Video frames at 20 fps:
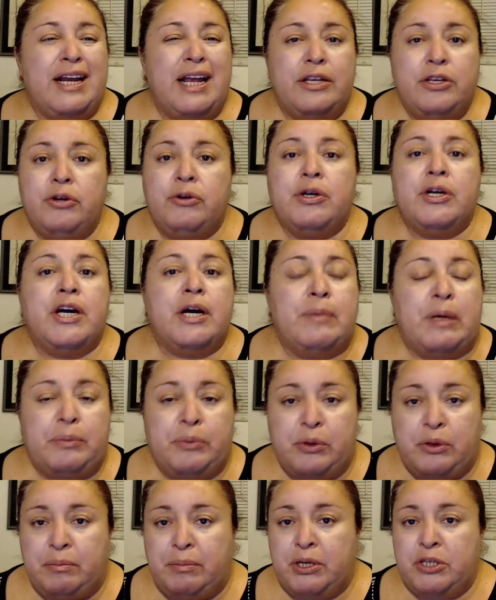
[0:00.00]
And you can come up
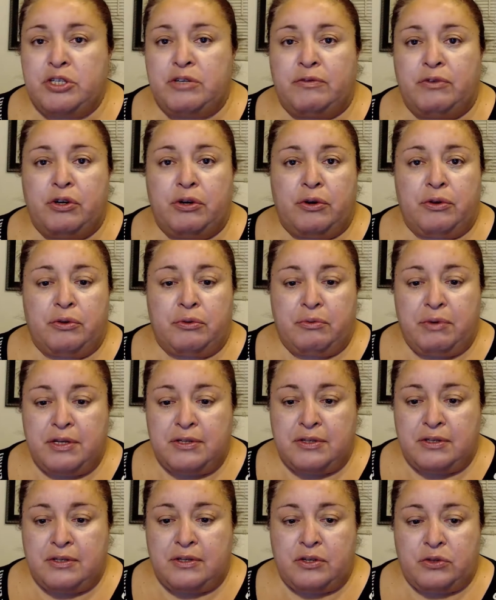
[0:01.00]
with a bunch of your other
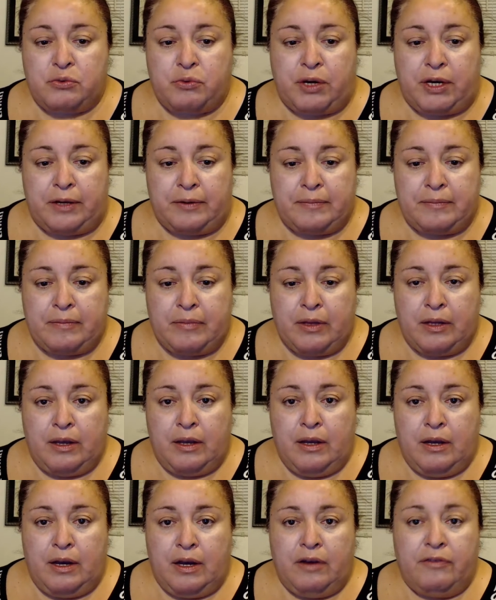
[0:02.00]
reasons as well,
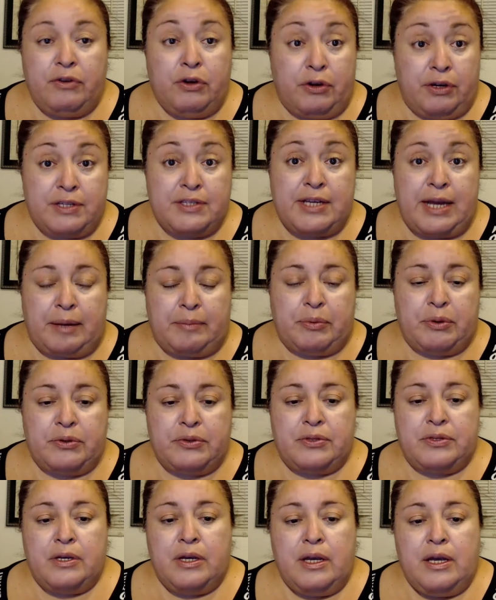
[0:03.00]
of your examples.